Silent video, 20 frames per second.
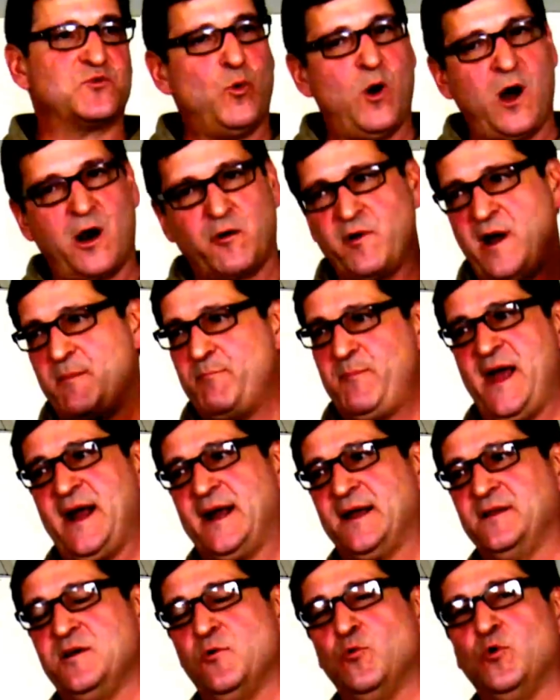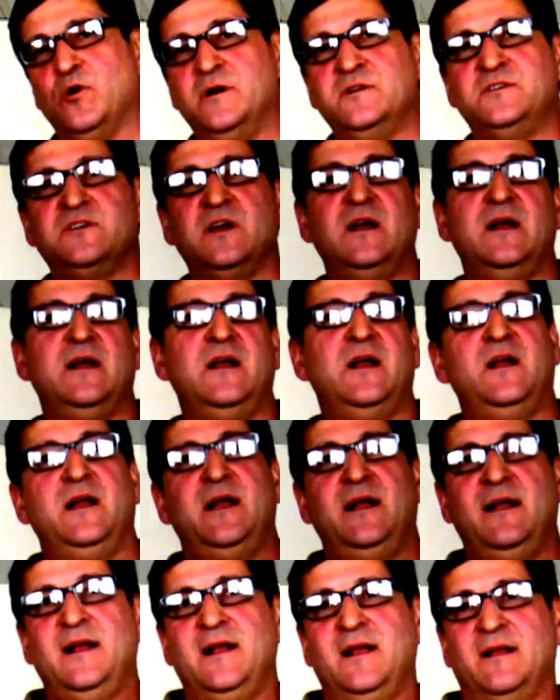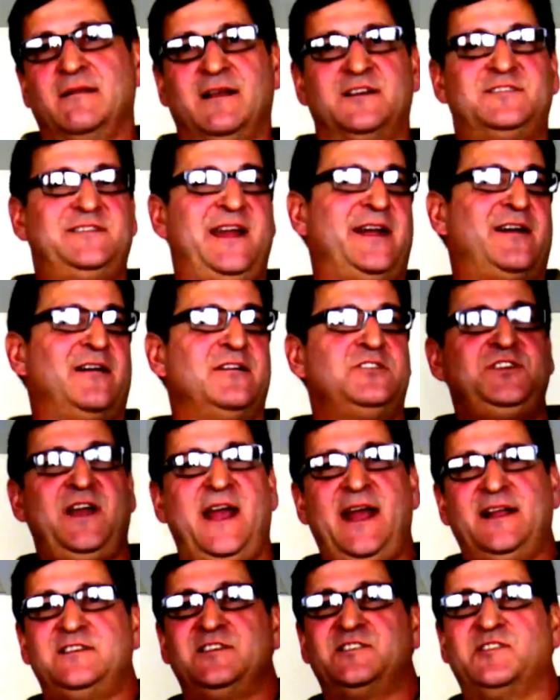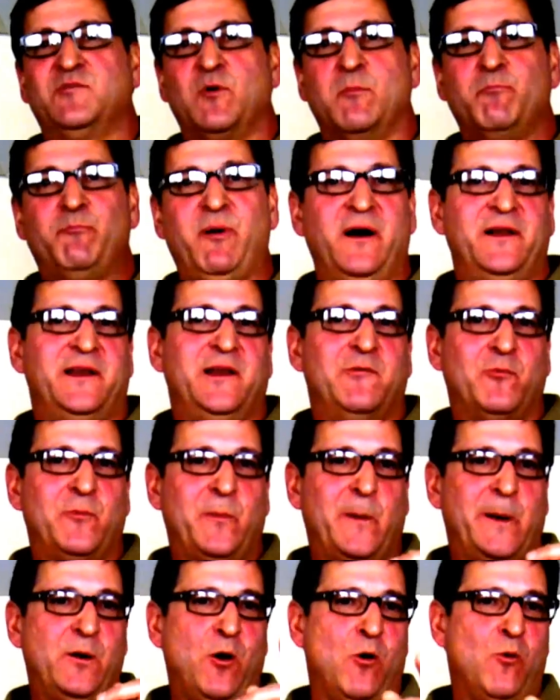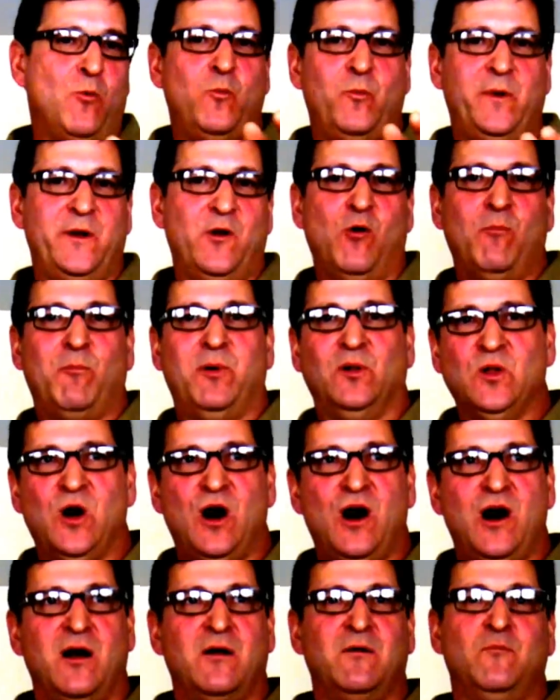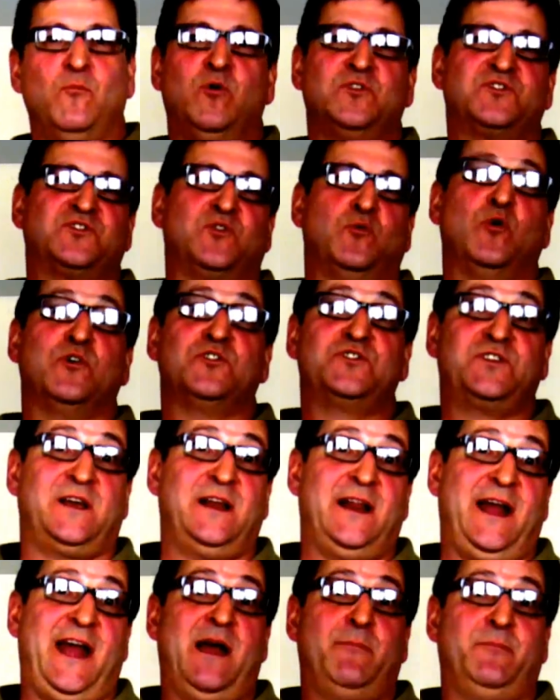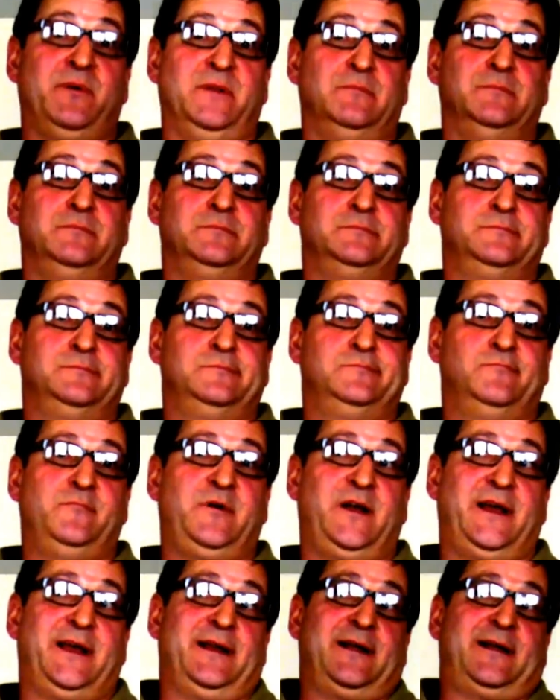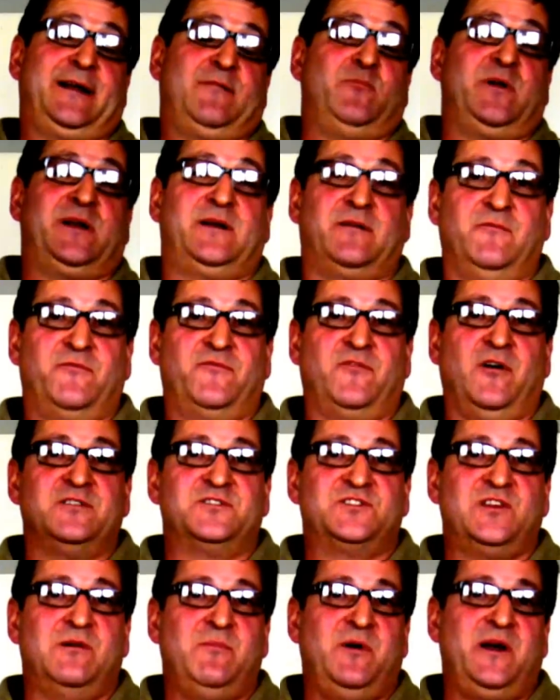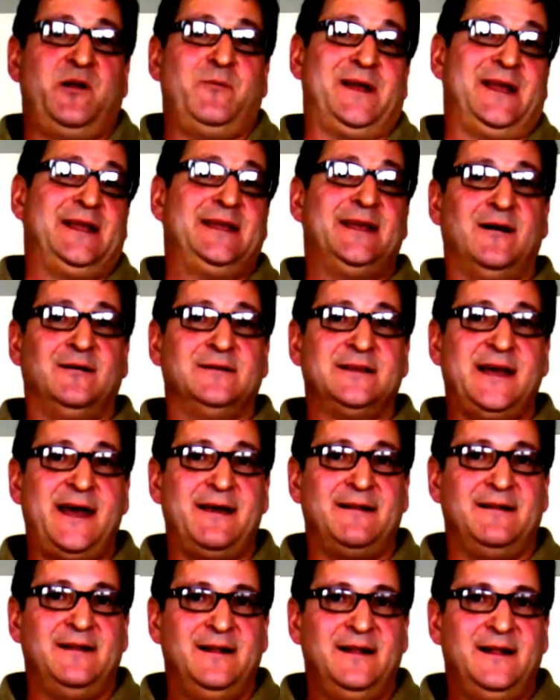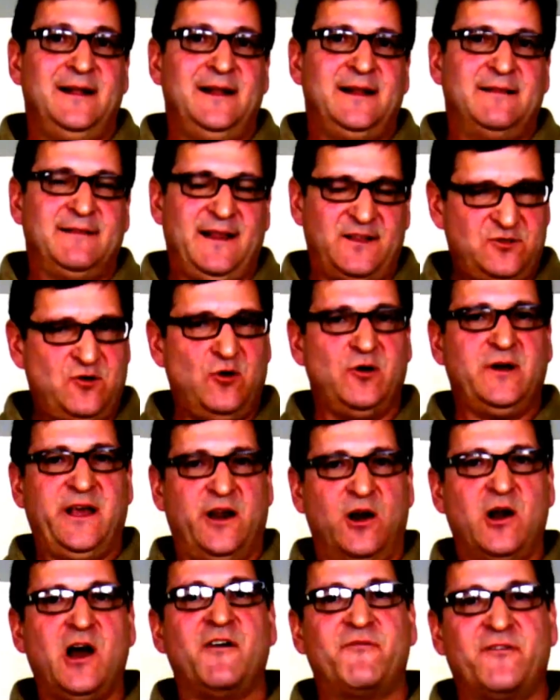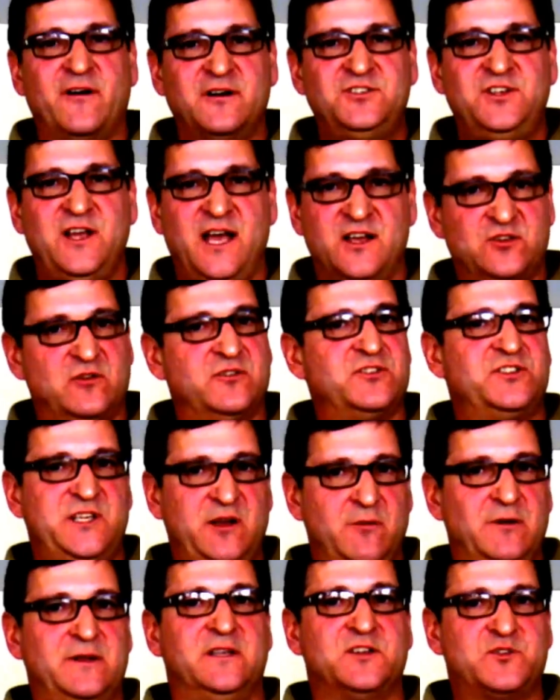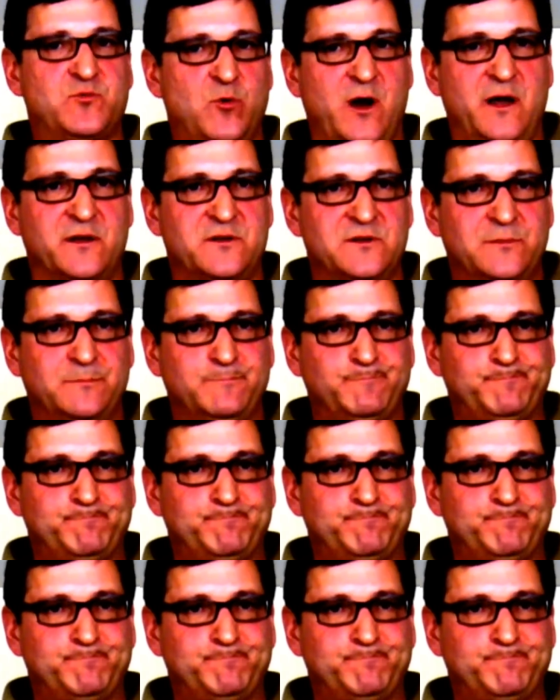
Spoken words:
walk right back in the woods. Let's take our chances that we're butting in where we don't belong. What's the worst that can happen? We confront somebody, we get yelled at. Let's go get it off our chest, go see what this was.